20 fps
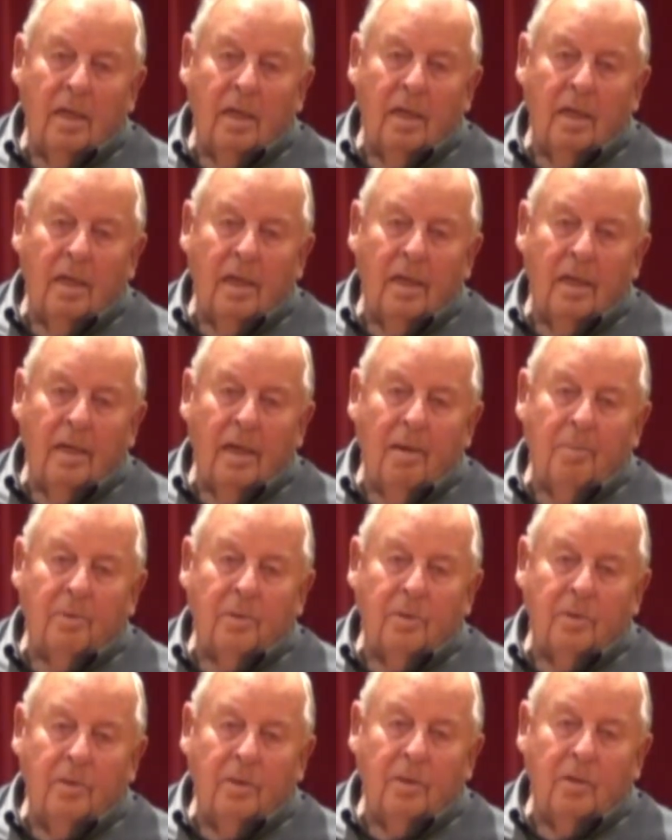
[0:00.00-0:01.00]
I had an
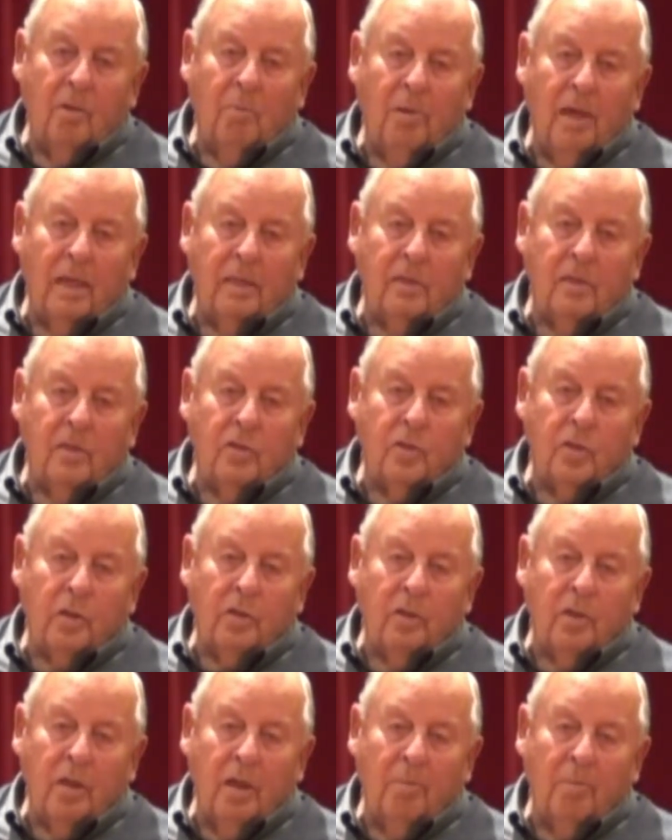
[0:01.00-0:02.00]
opportunity to go back to the
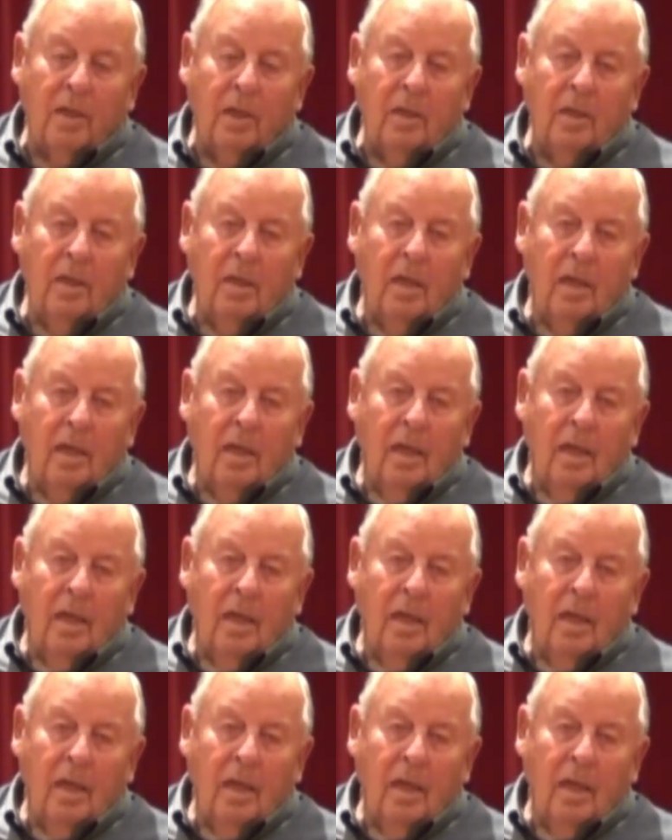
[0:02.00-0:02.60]
sugar company